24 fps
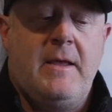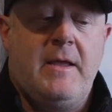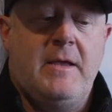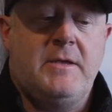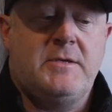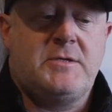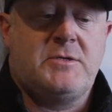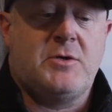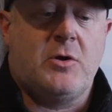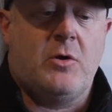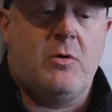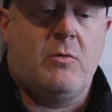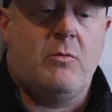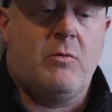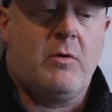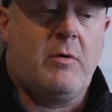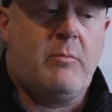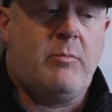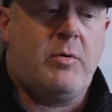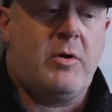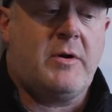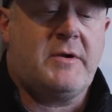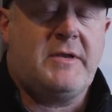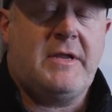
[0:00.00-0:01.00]
and so we're
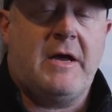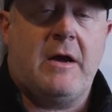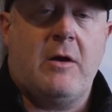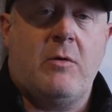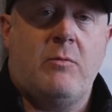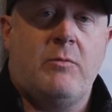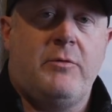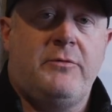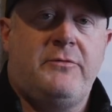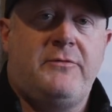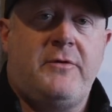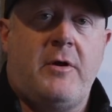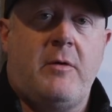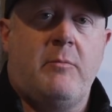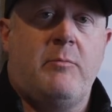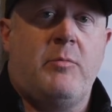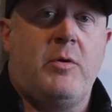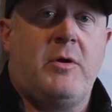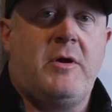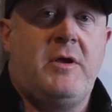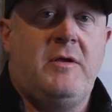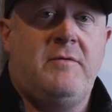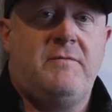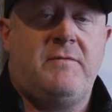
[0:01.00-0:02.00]
booked out. We'll start
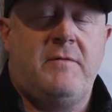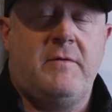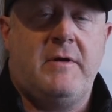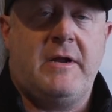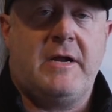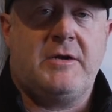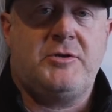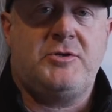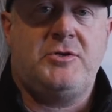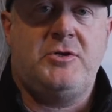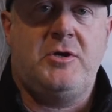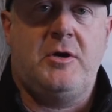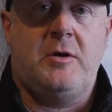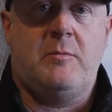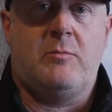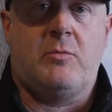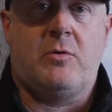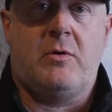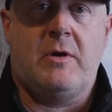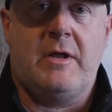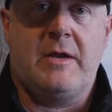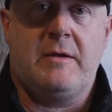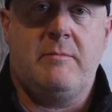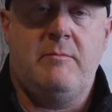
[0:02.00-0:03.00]
booking for next year
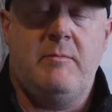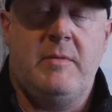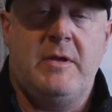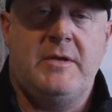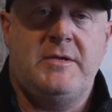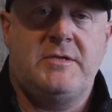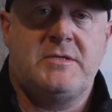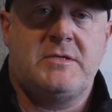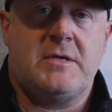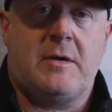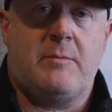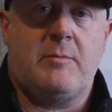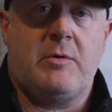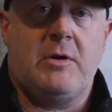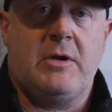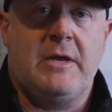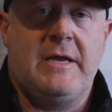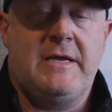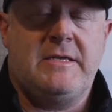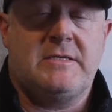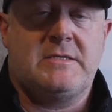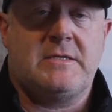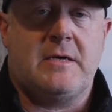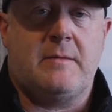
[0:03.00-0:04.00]
more like midsummer,
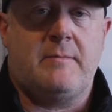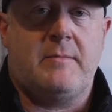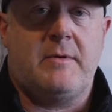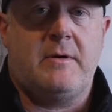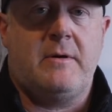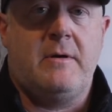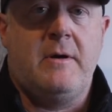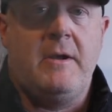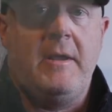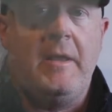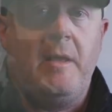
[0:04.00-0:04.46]
late summer.